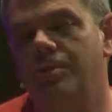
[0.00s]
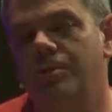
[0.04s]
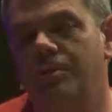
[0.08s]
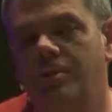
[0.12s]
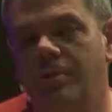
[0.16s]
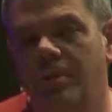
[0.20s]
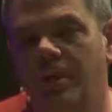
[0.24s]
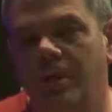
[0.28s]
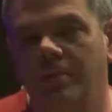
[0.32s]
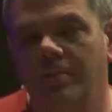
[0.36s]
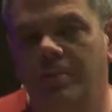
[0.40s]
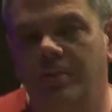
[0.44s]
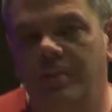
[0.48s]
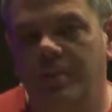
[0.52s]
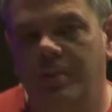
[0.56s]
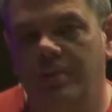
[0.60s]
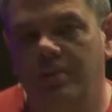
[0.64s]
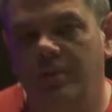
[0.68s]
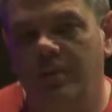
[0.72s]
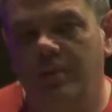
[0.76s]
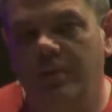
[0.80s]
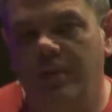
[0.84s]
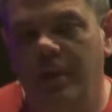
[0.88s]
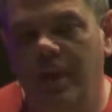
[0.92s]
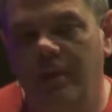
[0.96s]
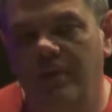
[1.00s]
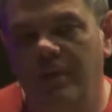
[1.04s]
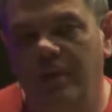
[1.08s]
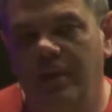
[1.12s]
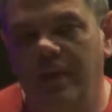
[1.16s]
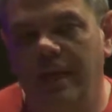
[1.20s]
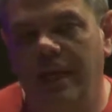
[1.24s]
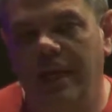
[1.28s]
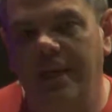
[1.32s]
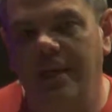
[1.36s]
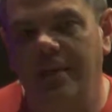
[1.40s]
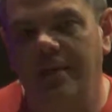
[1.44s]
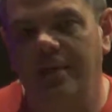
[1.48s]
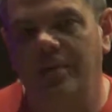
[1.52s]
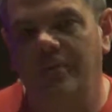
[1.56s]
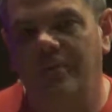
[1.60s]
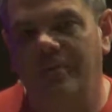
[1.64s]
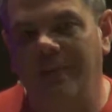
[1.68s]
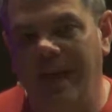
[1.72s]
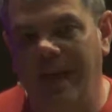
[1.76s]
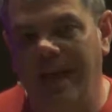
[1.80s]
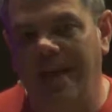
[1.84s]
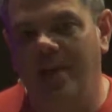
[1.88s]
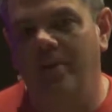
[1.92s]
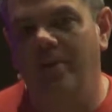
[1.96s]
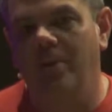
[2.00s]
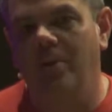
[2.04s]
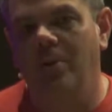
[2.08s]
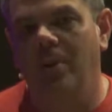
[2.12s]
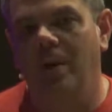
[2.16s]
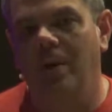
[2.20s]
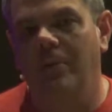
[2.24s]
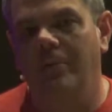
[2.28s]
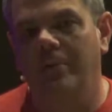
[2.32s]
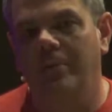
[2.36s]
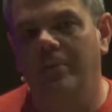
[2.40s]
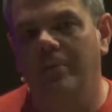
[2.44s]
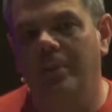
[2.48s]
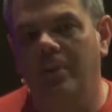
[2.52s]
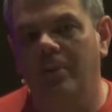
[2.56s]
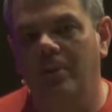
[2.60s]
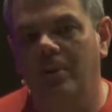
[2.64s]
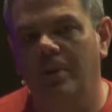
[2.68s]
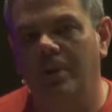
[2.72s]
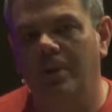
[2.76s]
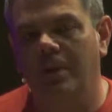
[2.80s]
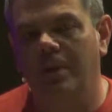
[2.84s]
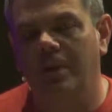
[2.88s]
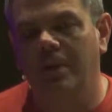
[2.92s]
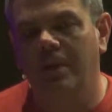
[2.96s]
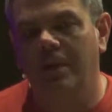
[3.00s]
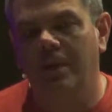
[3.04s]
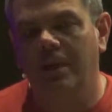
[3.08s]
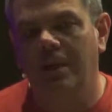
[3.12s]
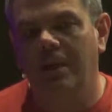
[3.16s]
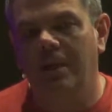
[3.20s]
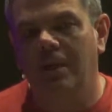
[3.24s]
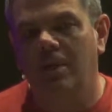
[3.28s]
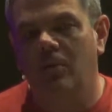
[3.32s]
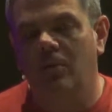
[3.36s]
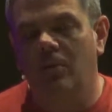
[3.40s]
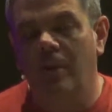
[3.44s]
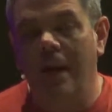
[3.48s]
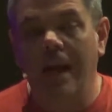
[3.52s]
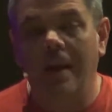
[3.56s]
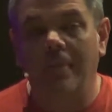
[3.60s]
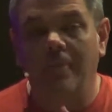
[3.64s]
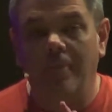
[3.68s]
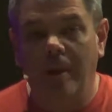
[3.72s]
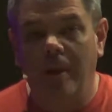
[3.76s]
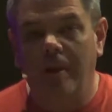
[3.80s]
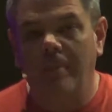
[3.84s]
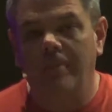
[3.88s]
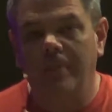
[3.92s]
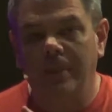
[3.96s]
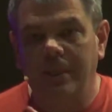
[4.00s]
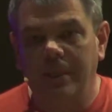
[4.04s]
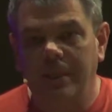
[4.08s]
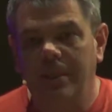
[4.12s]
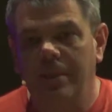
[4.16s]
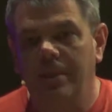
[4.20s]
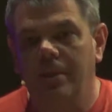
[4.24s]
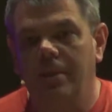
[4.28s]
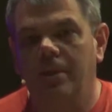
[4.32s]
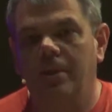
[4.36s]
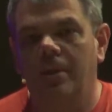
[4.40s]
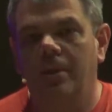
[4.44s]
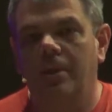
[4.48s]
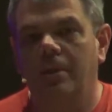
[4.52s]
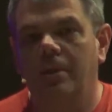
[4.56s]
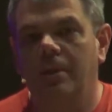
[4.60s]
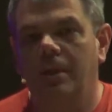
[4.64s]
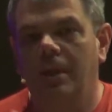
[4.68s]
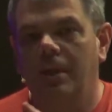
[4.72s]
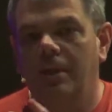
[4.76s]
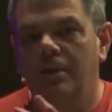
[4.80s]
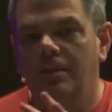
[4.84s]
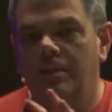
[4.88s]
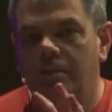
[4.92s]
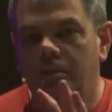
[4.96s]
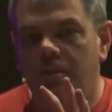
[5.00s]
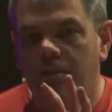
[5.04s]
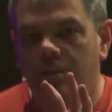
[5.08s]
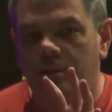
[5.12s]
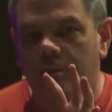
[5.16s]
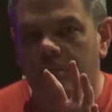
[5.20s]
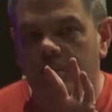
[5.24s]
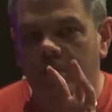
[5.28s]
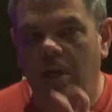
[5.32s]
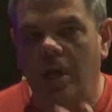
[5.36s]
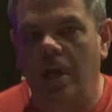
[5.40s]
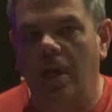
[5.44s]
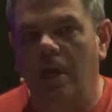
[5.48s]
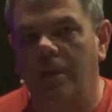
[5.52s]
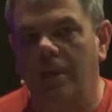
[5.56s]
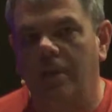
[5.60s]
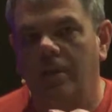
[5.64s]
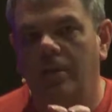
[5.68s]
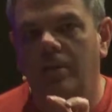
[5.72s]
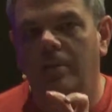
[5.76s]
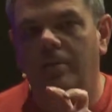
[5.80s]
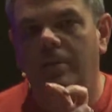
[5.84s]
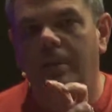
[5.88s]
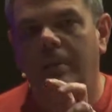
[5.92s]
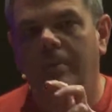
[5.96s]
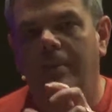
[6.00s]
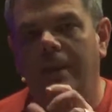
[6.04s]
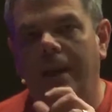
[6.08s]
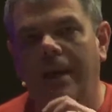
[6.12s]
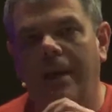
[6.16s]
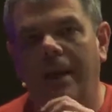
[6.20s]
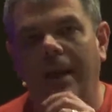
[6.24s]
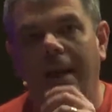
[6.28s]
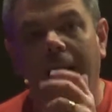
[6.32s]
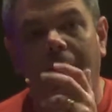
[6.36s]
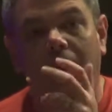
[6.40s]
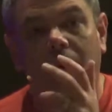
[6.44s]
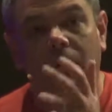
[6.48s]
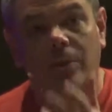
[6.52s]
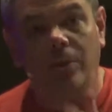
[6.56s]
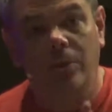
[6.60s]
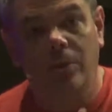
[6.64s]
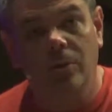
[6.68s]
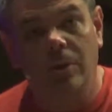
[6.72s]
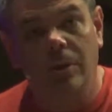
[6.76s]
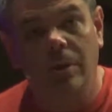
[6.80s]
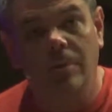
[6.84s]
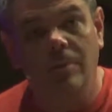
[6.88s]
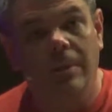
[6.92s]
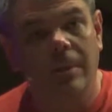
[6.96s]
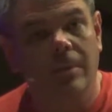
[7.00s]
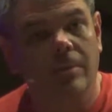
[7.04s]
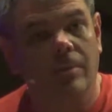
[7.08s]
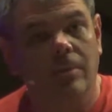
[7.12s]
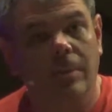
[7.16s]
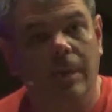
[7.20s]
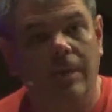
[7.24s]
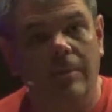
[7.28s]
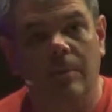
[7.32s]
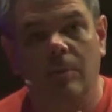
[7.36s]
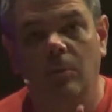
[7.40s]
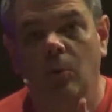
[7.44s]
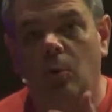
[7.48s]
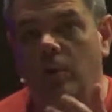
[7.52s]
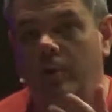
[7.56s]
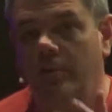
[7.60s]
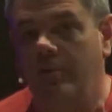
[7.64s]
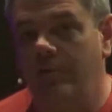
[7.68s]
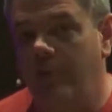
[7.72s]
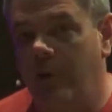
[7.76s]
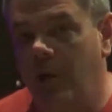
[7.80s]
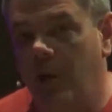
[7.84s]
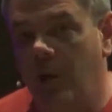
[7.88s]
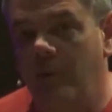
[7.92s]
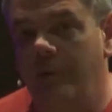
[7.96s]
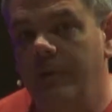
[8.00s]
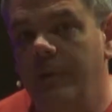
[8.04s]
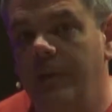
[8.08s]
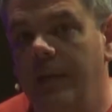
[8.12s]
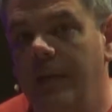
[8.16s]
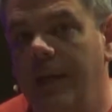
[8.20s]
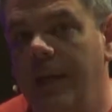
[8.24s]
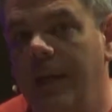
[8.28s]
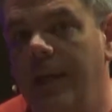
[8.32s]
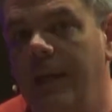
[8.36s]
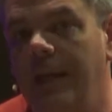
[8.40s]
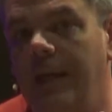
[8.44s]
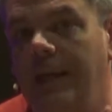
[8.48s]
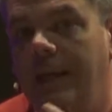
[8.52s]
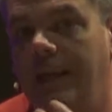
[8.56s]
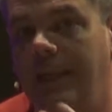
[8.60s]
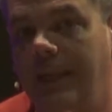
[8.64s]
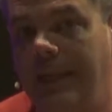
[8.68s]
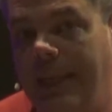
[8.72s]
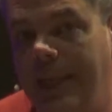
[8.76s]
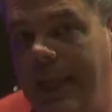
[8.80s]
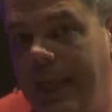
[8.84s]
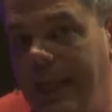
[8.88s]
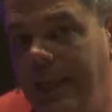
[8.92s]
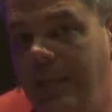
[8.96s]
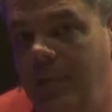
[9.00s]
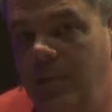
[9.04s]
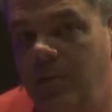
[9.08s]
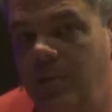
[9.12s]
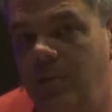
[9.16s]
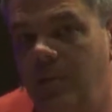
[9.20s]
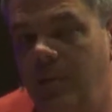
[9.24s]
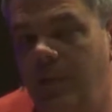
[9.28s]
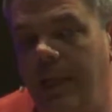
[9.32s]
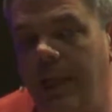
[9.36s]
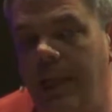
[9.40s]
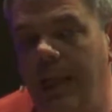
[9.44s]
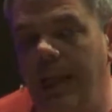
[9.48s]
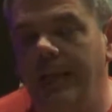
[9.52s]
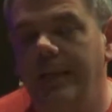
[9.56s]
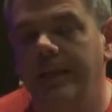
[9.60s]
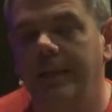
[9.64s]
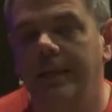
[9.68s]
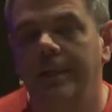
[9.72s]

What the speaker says: trips, and we've covered kind of their value of them, but we're going to wrap up here and just talk a little bit about how you can be maybe more involved in that and engaged in that.